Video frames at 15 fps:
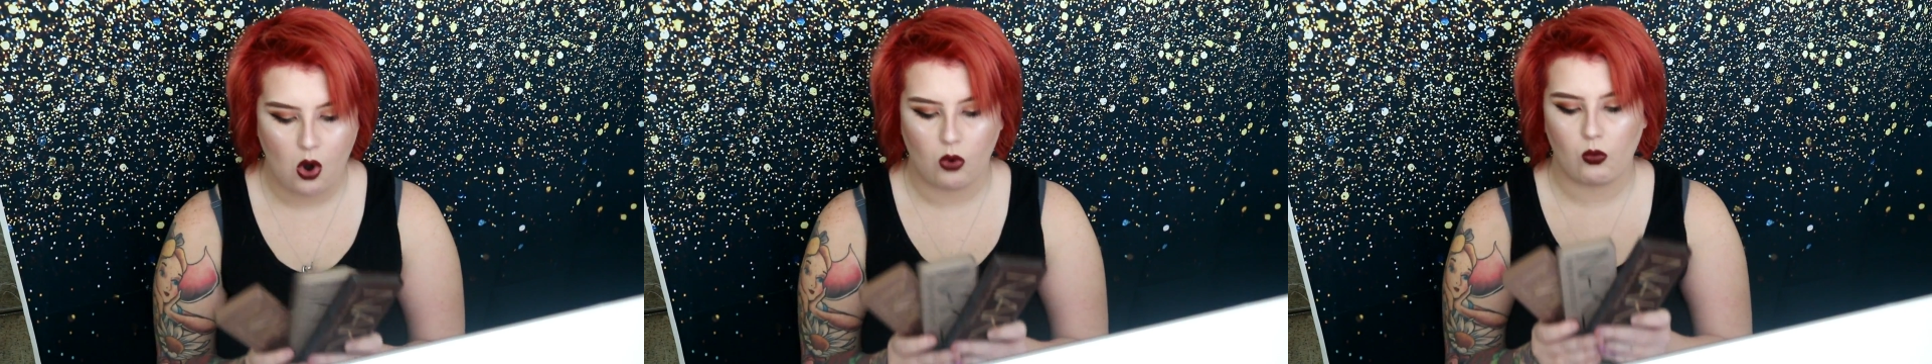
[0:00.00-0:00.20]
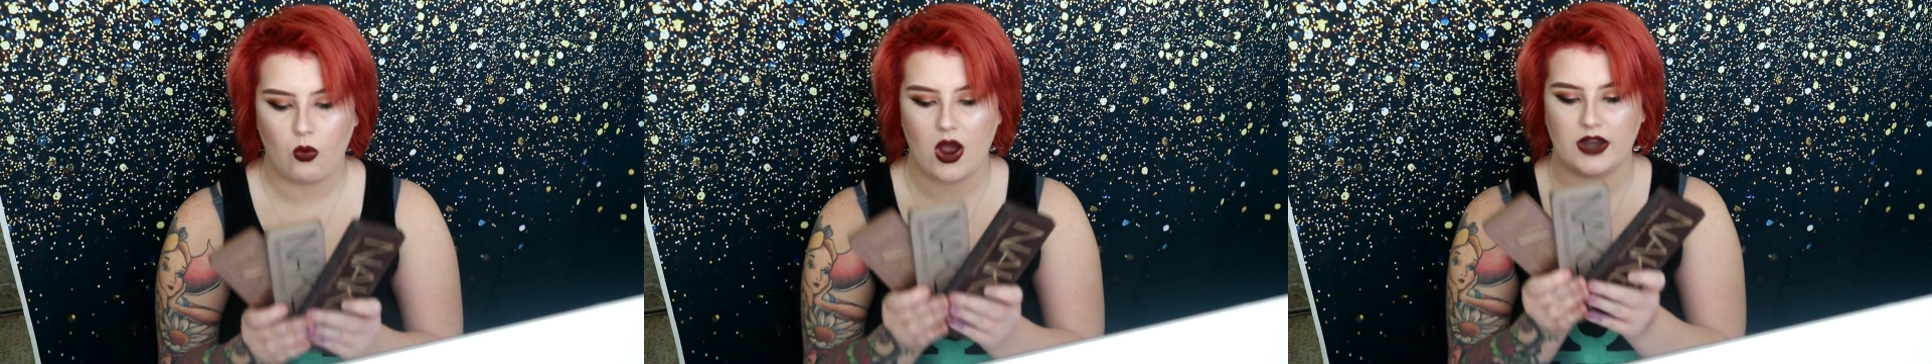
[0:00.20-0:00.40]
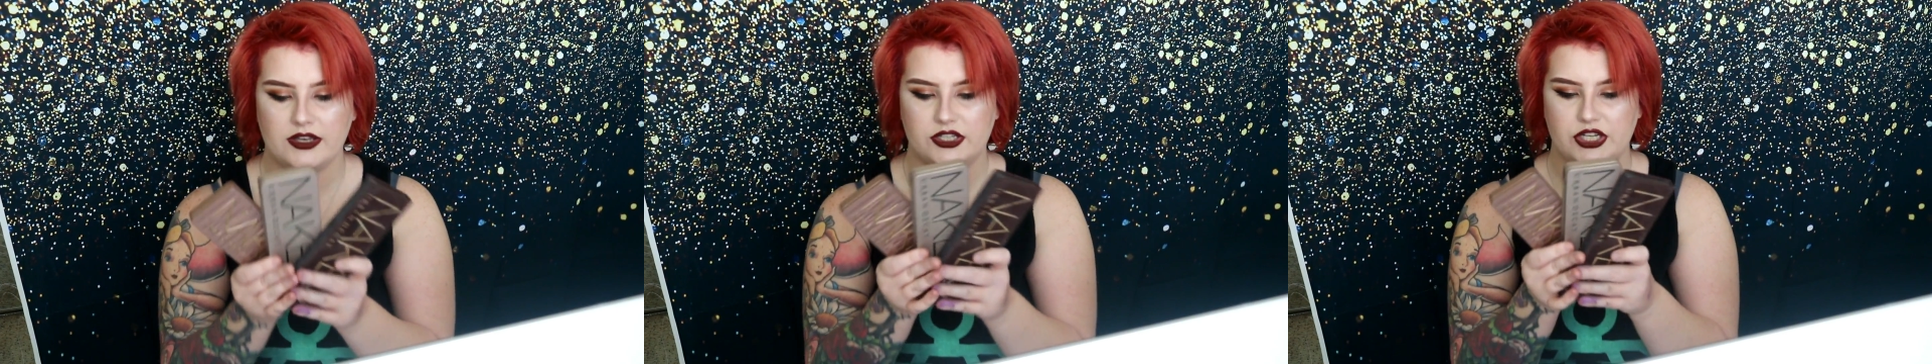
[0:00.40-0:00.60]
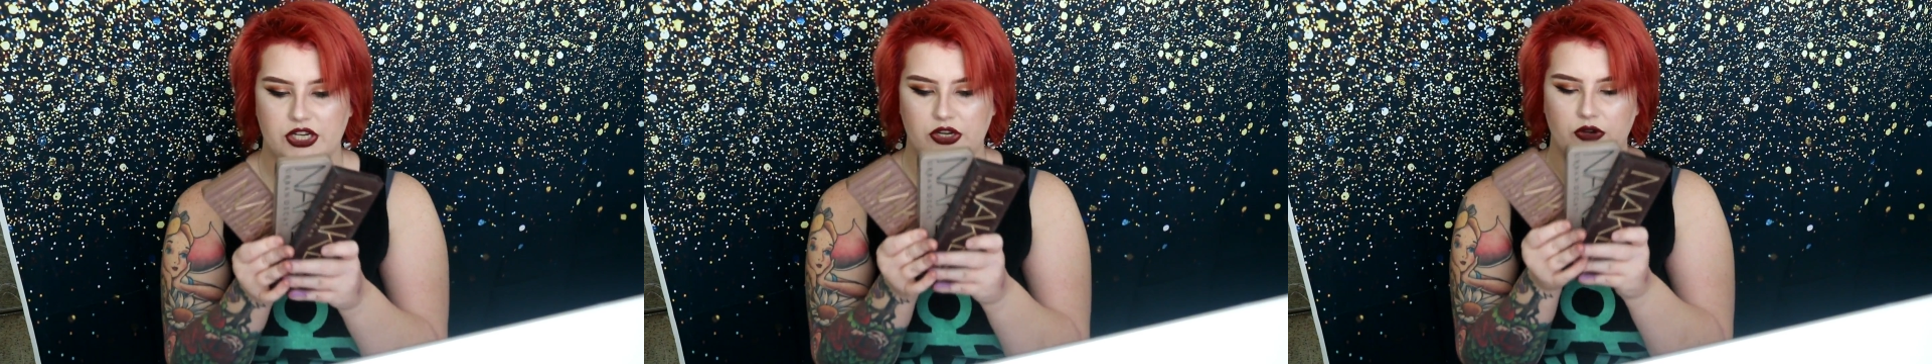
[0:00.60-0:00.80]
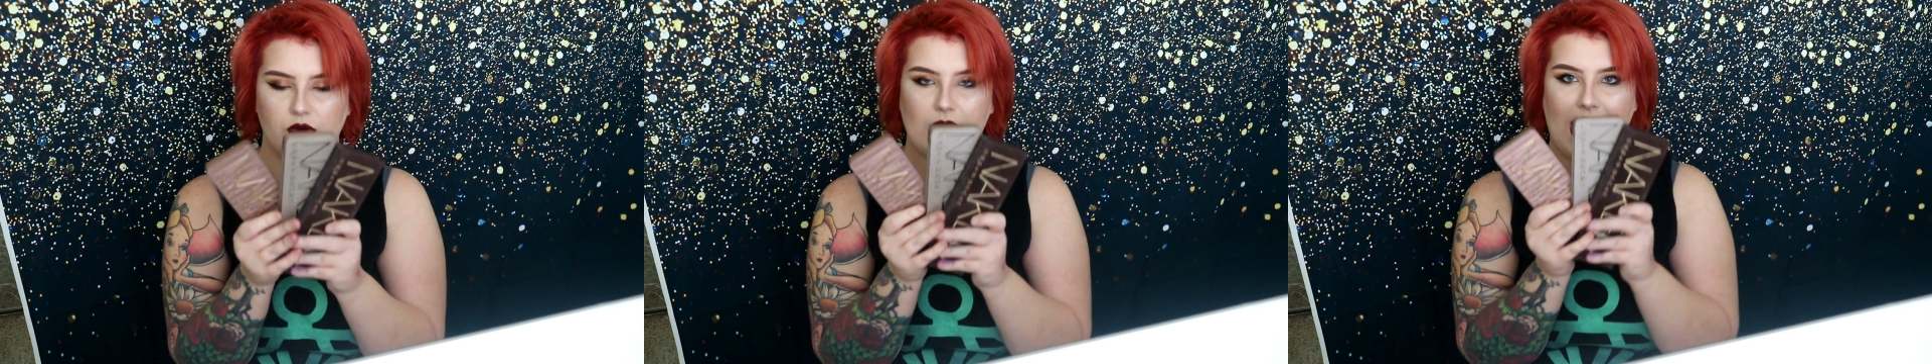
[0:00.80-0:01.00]
1,
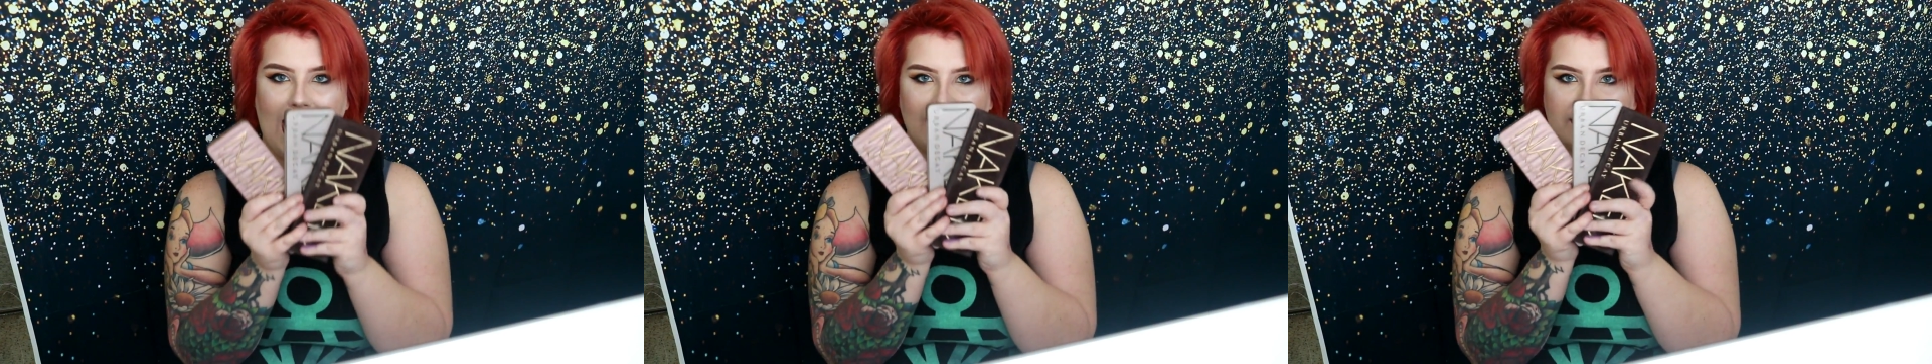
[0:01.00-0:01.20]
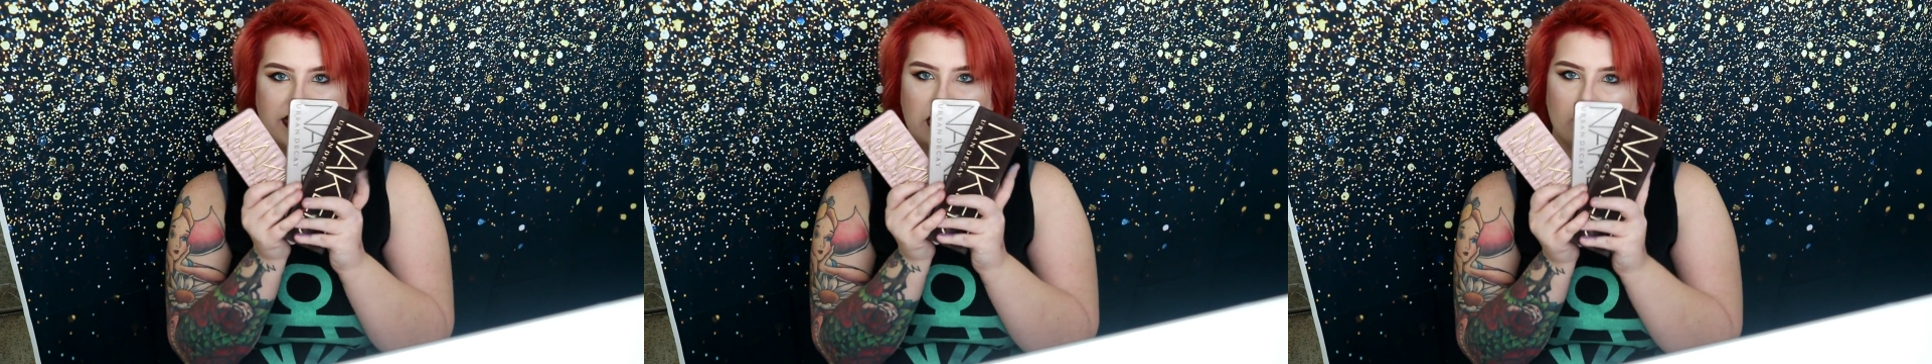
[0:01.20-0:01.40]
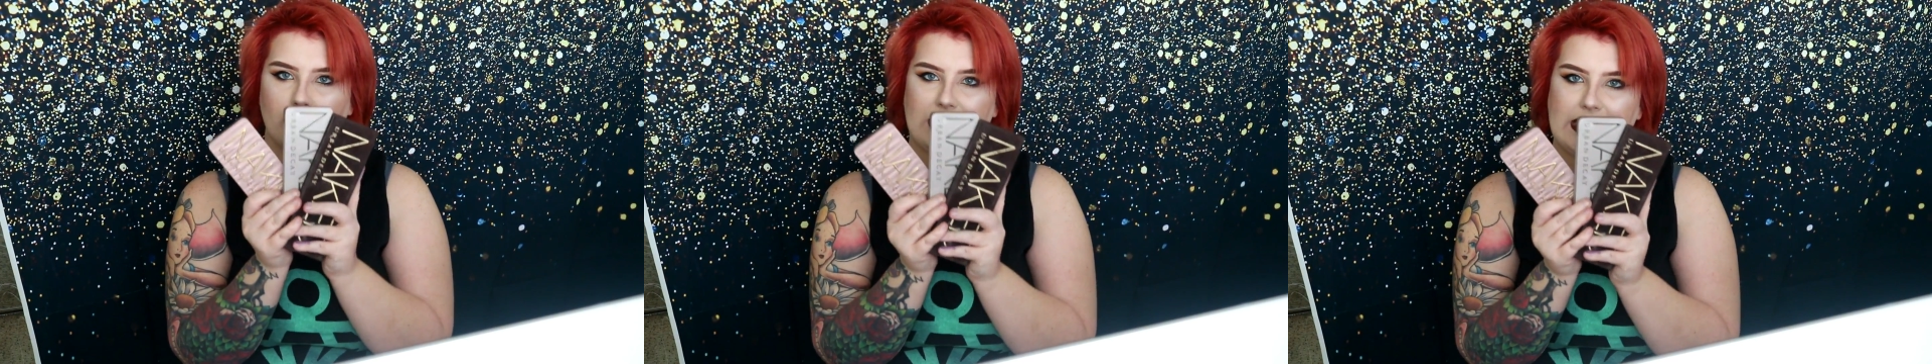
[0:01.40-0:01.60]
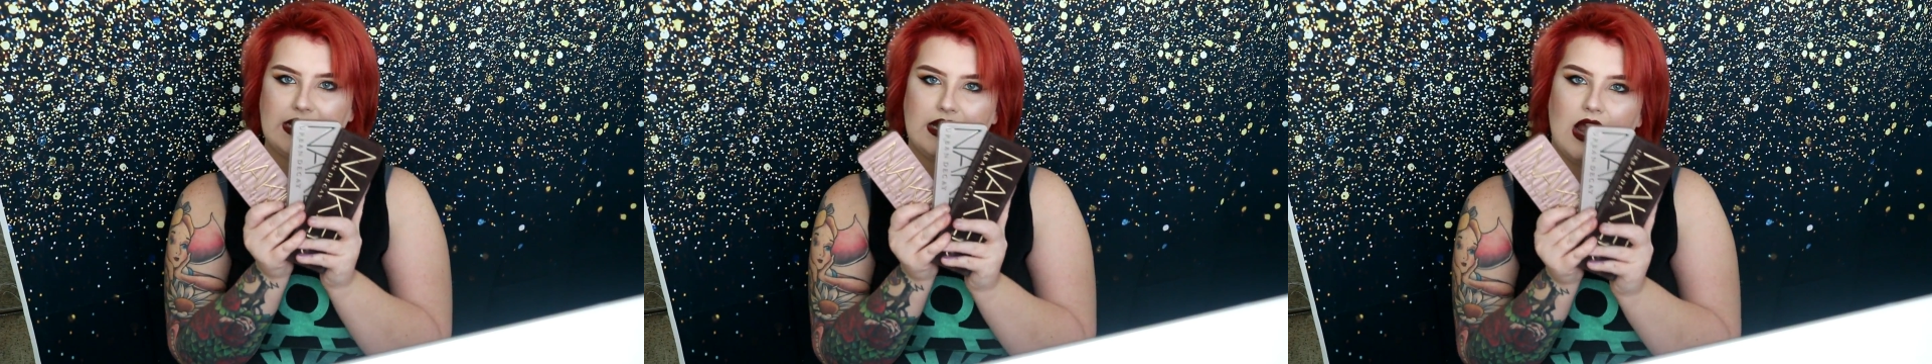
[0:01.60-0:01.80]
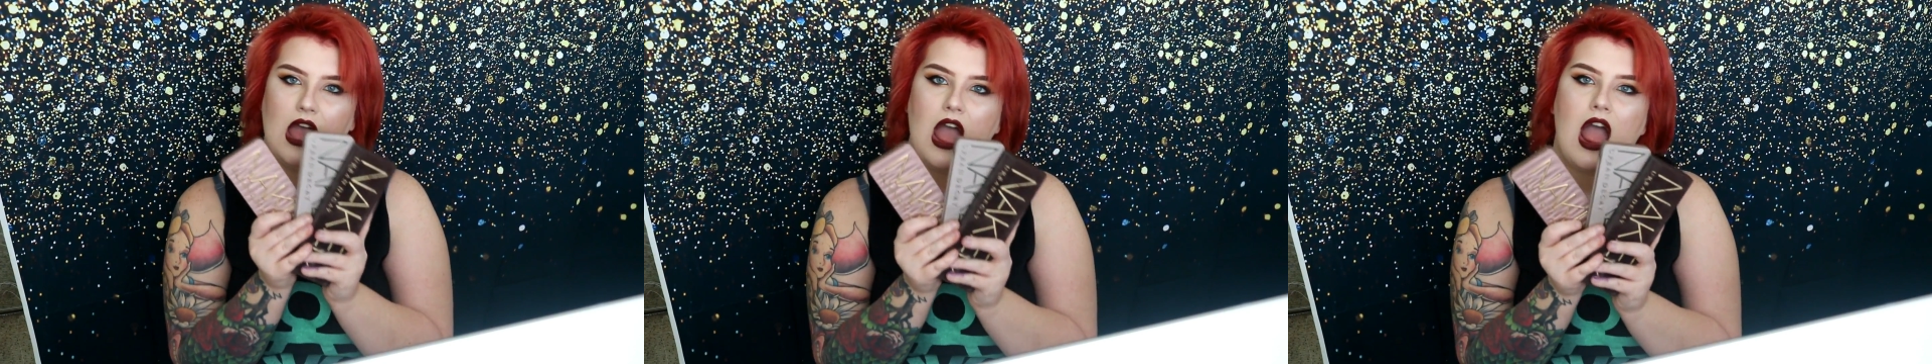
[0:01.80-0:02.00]
2, and 3.